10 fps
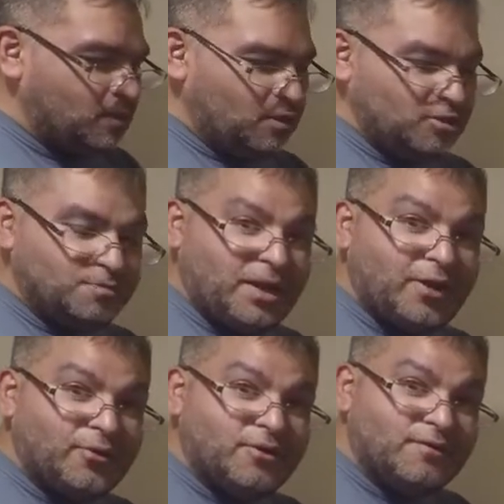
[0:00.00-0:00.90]
There's
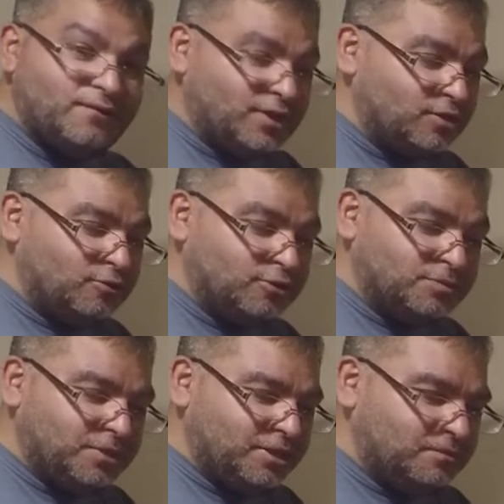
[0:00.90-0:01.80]
power via
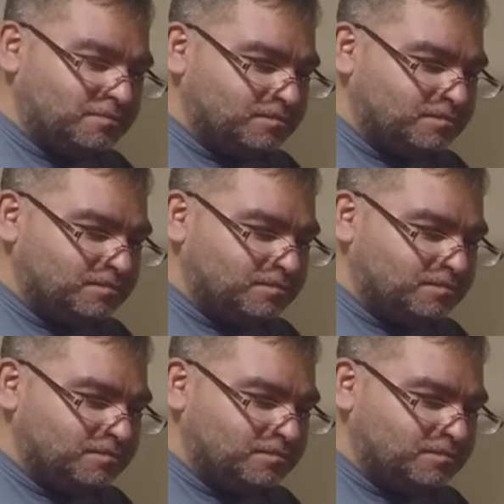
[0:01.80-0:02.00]
USB.